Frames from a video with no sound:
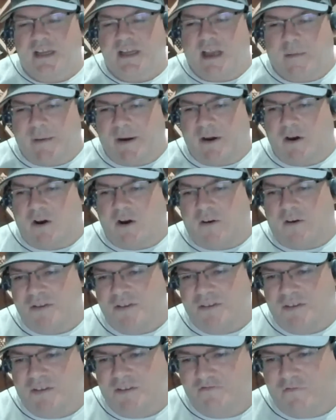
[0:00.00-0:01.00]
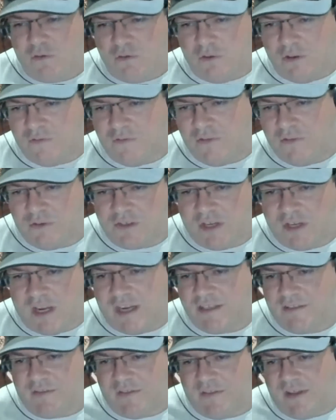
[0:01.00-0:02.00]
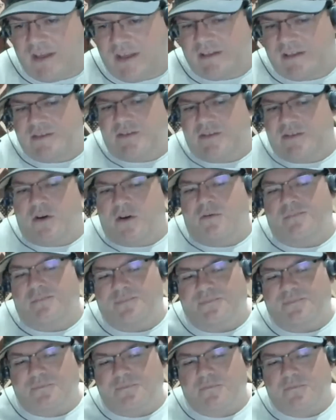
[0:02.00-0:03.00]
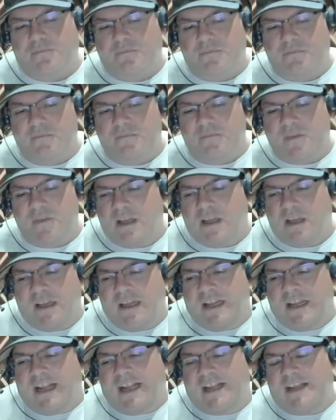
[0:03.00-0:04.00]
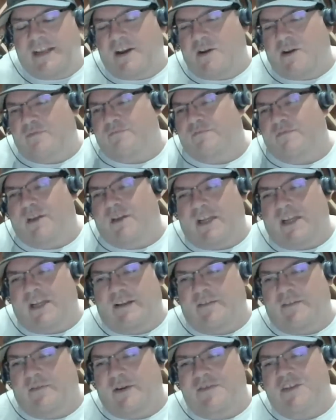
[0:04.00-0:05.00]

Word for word: I mean, our office is full of those kinds of things. So, you know, we've